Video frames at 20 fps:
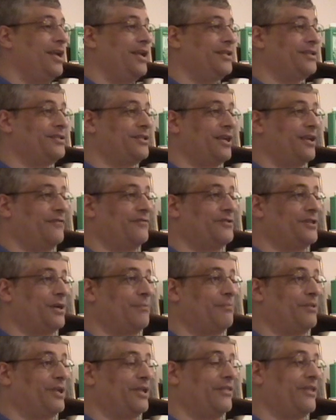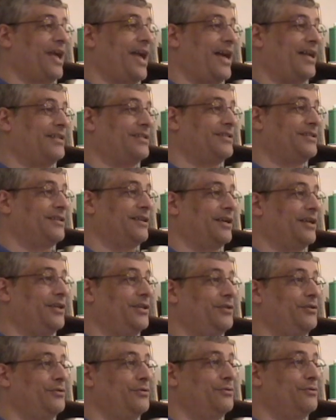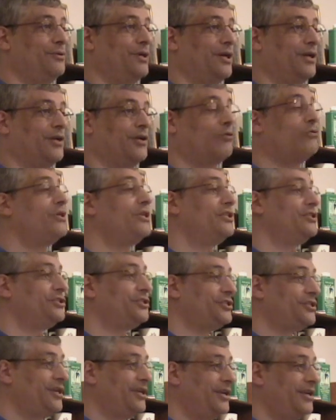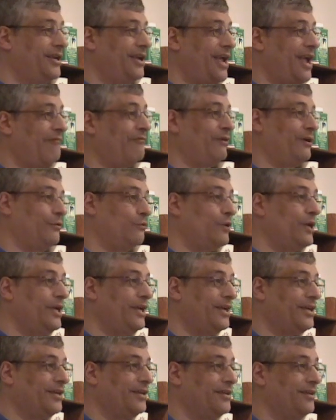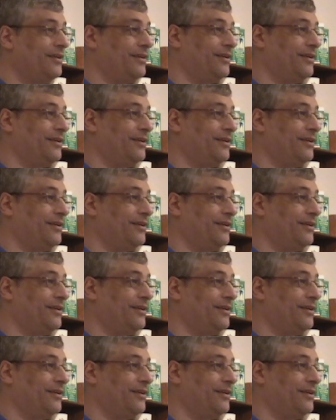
instead of something that you cringe every week